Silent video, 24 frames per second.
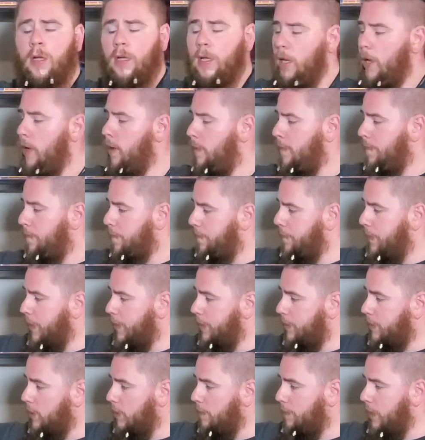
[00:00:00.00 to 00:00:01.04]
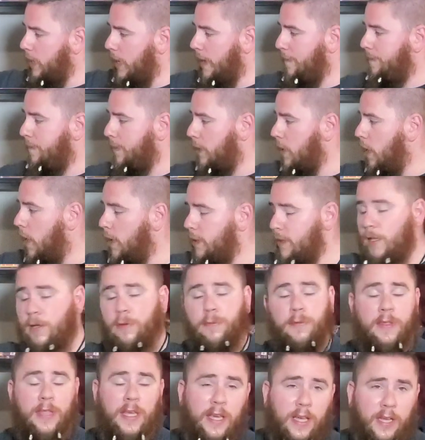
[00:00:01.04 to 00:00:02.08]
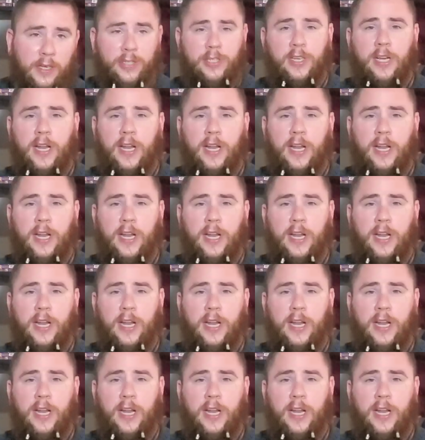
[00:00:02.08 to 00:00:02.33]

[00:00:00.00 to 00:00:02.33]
If there's something I forgot that you think I should